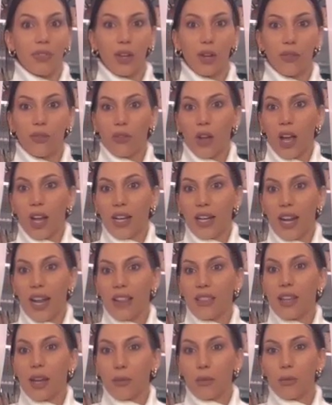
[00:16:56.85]
they're fun,
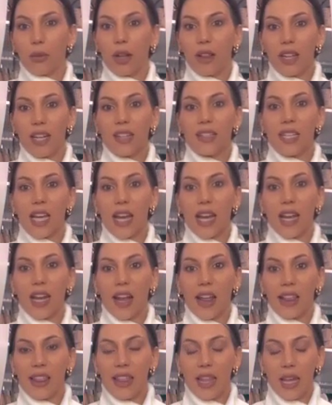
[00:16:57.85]
and they really
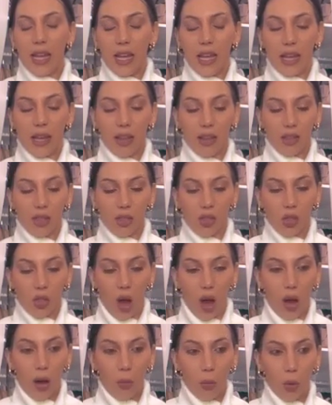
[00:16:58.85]
take the
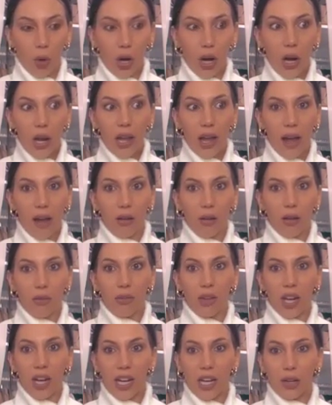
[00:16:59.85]
thought work out
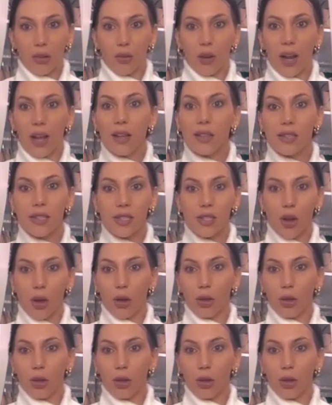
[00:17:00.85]
of getting dressed.